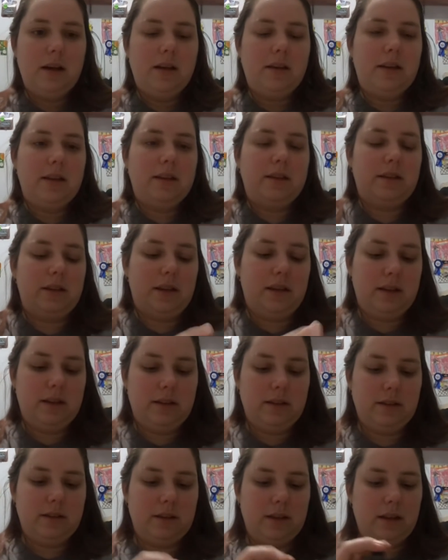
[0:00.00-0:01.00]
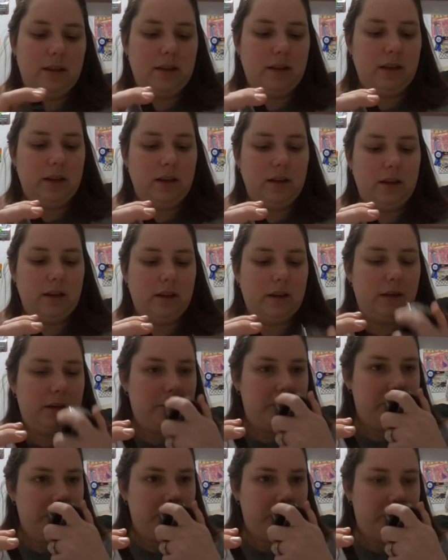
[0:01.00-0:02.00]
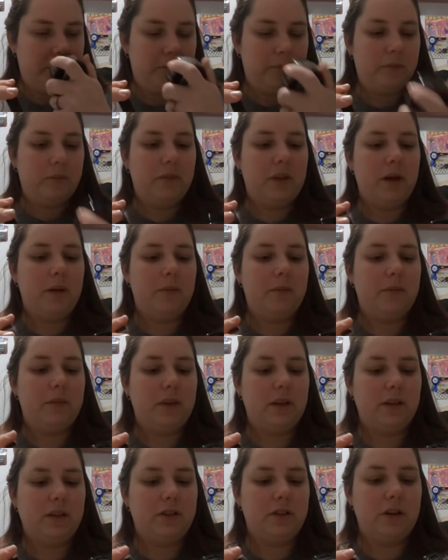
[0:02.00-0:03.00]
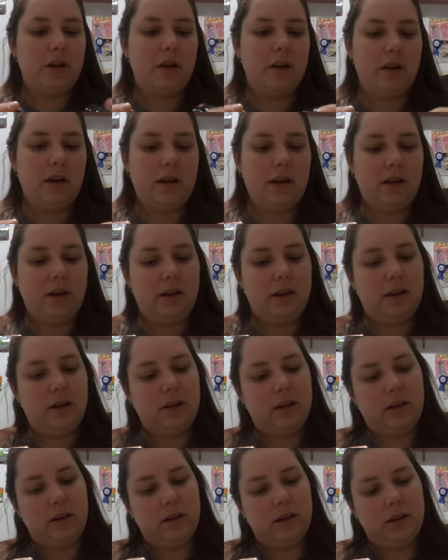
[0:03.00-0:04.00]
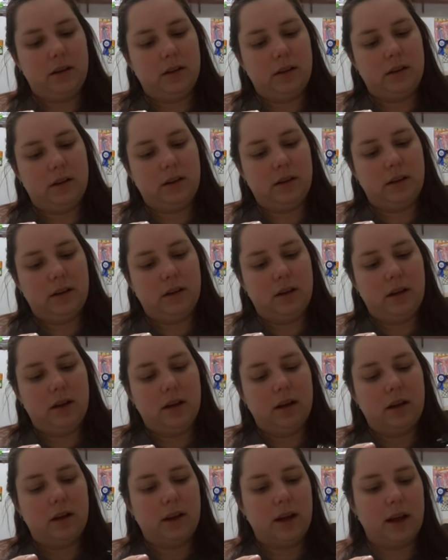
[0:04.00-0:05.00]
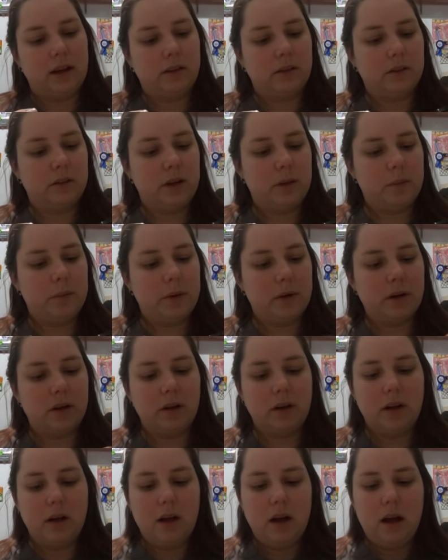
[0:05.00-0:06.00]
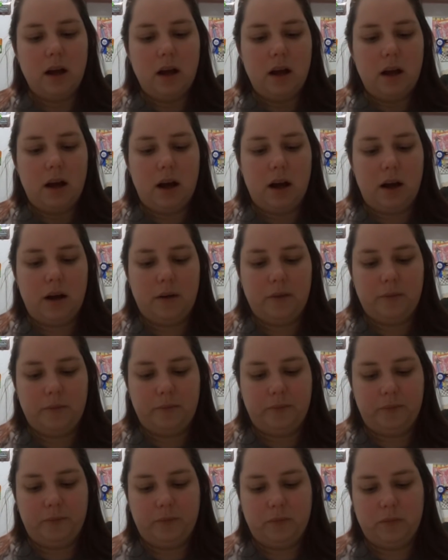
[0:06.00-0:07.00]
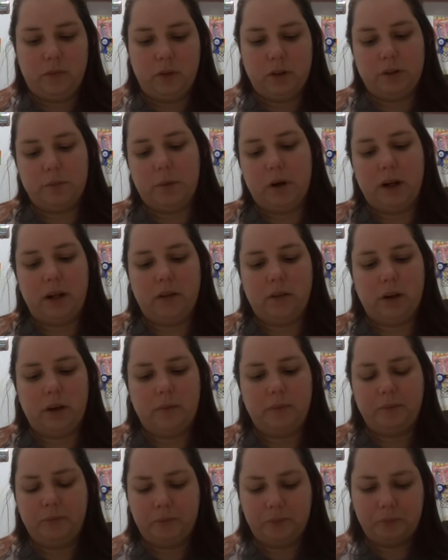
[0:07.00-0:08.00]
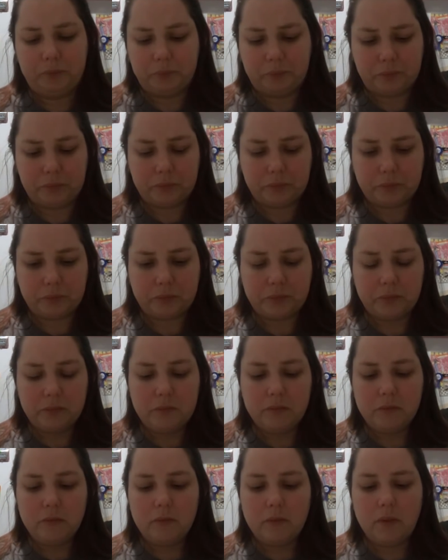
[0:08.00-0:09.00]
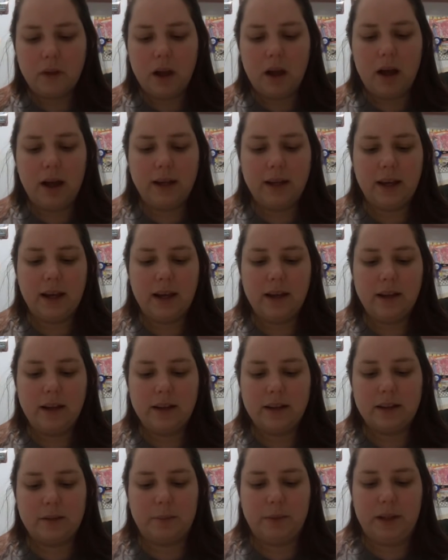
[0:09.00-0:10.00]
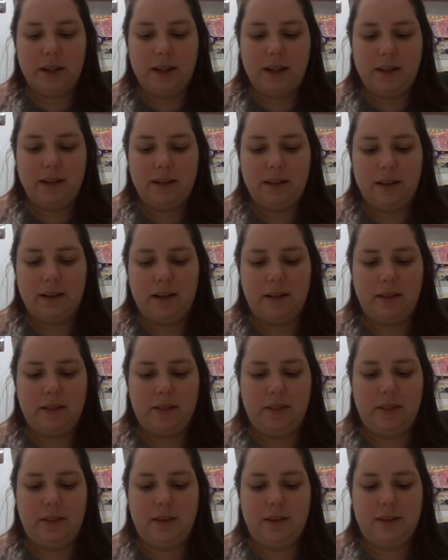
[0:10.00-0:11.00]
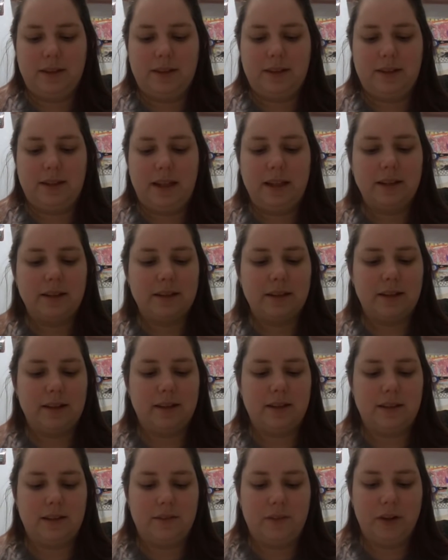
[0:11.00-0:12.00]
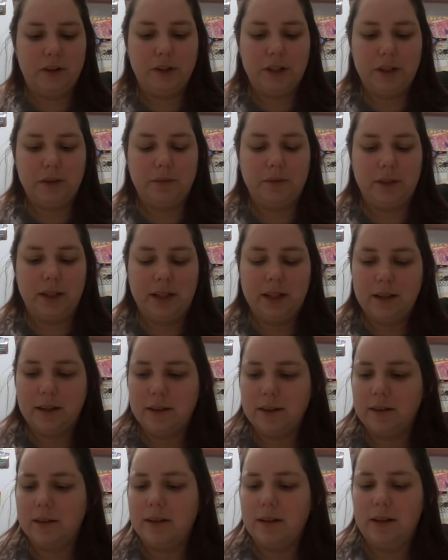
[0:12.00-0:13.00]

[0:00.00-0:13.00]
This is the Jara candle nut butter, or it's body cream. I can't explain the scent. It's very unique